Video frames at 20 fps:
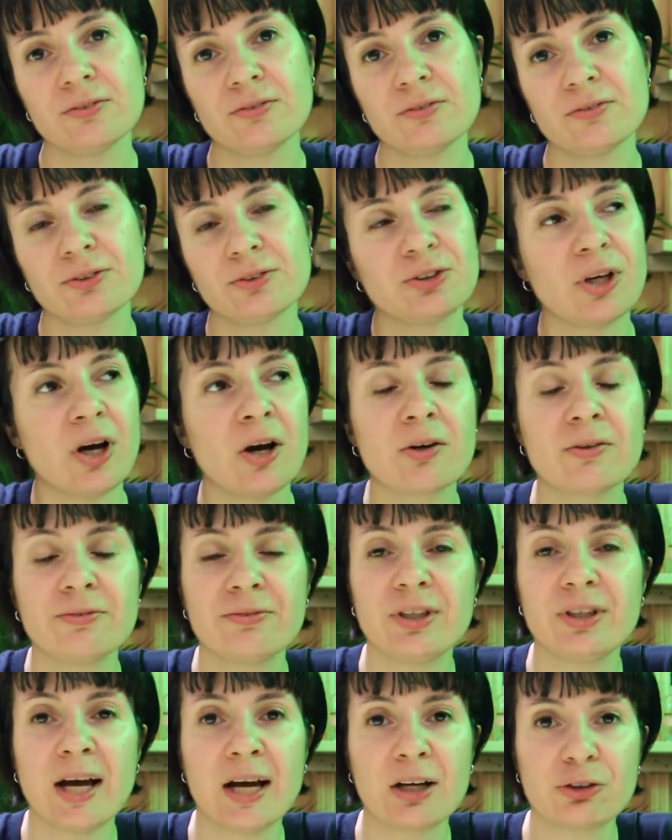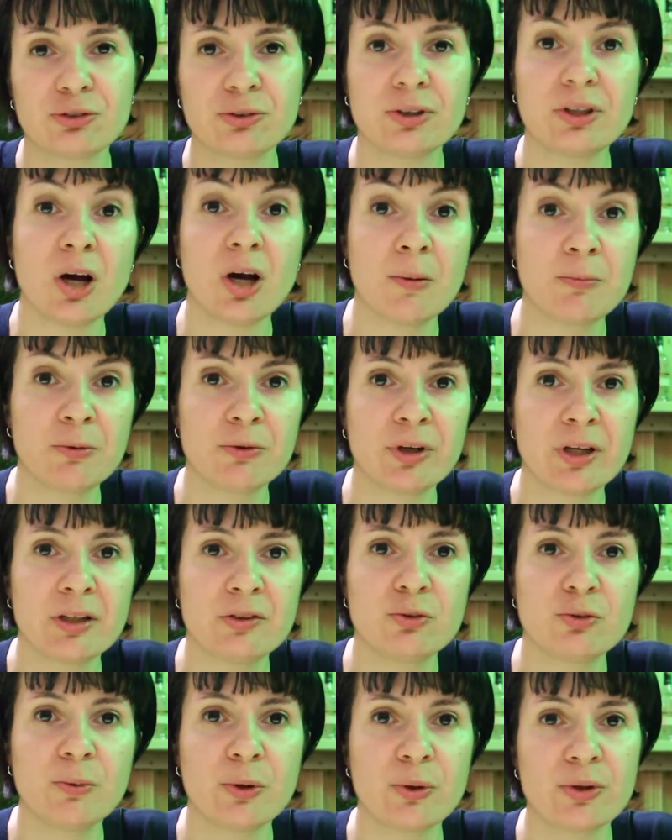photography actually
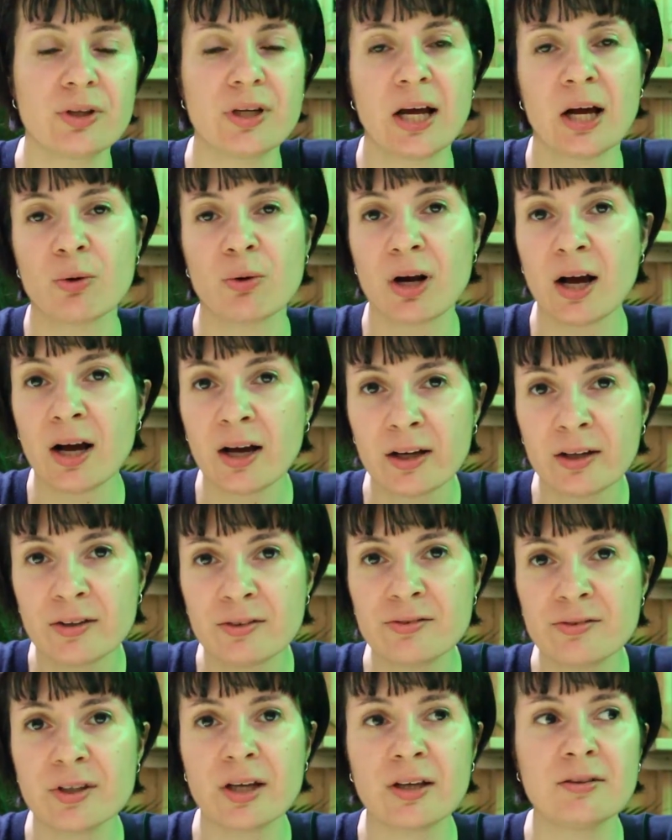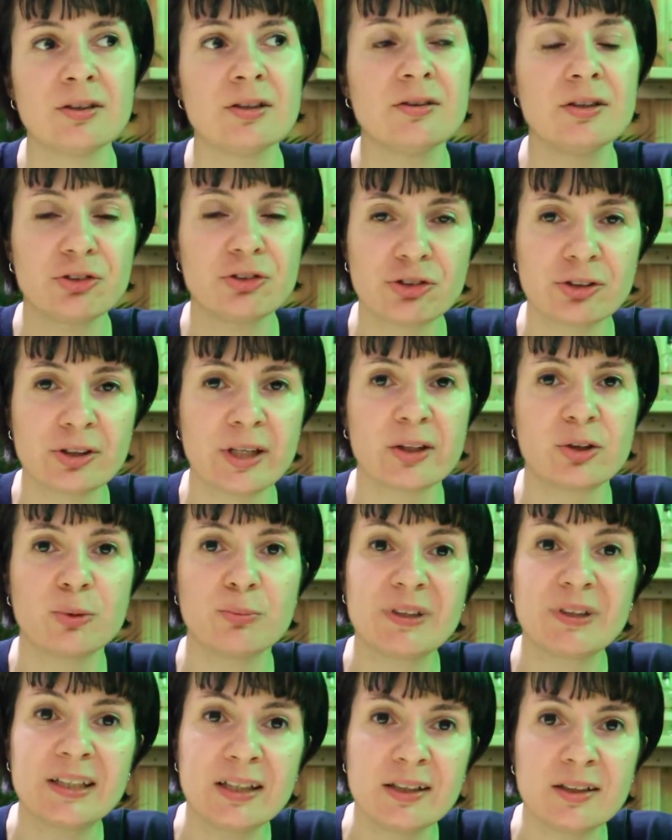operates both in our eyes and initially at the
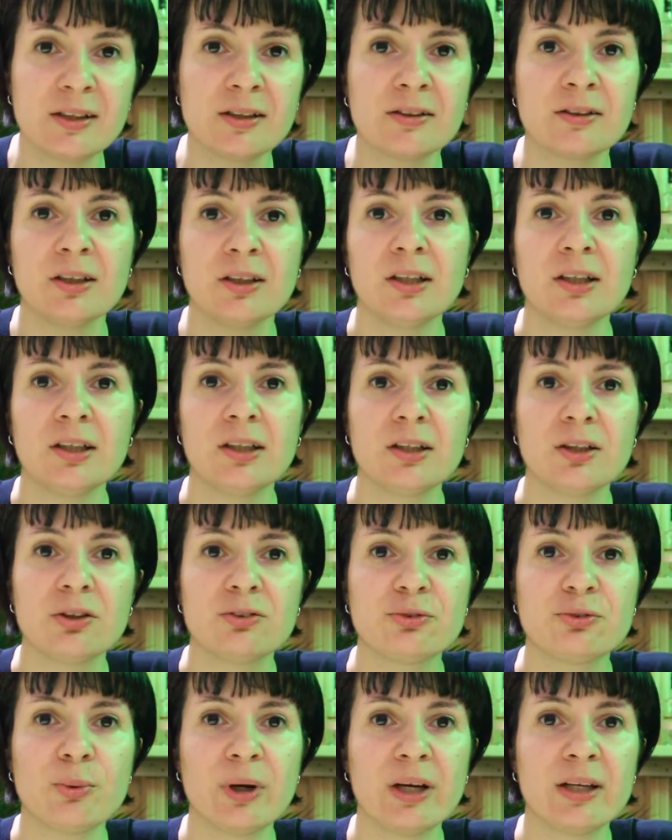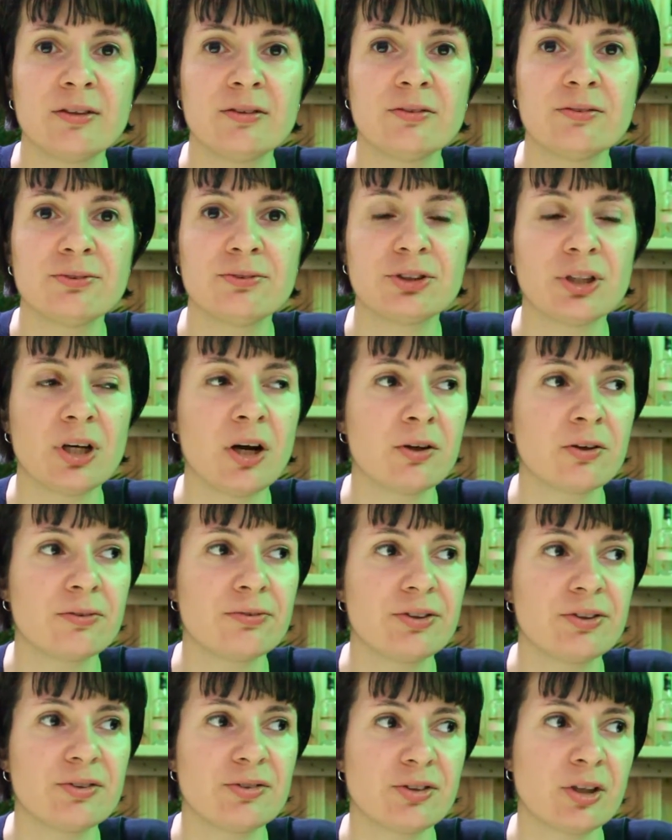beginning of when
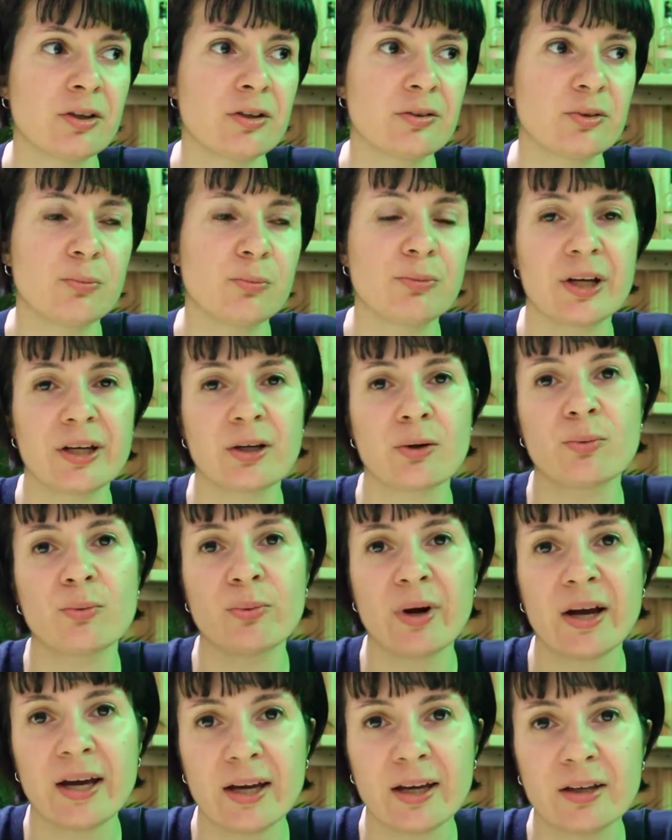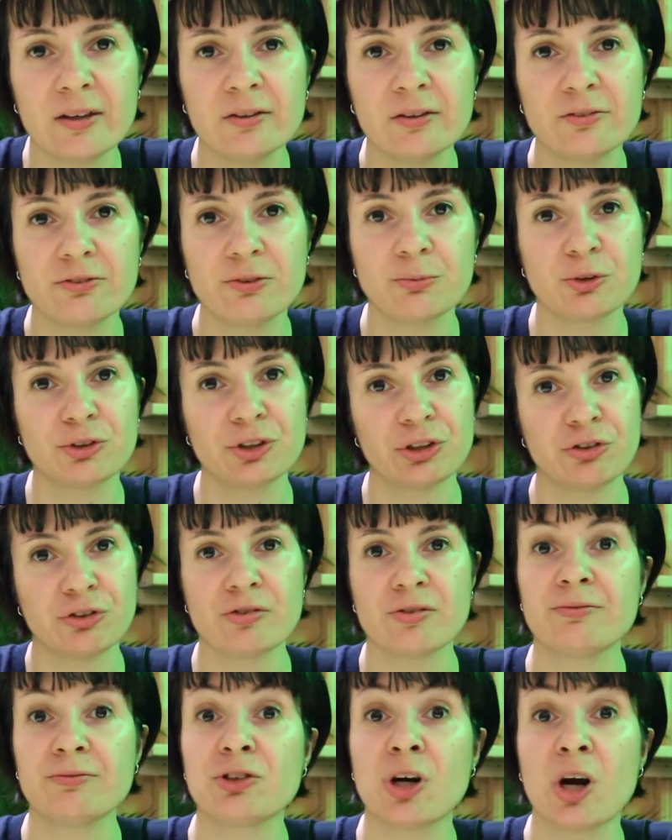photography started to break away from
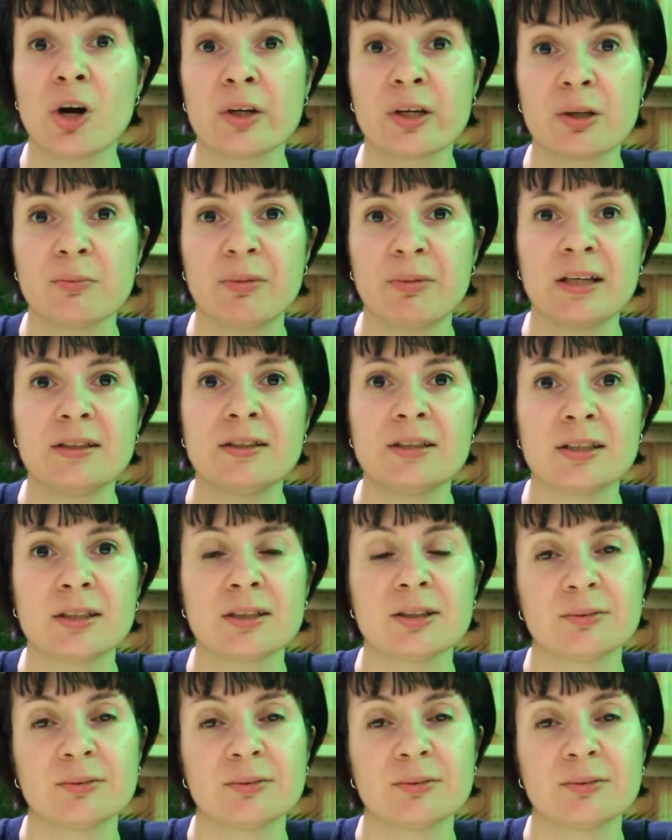traditions of drawing and painting.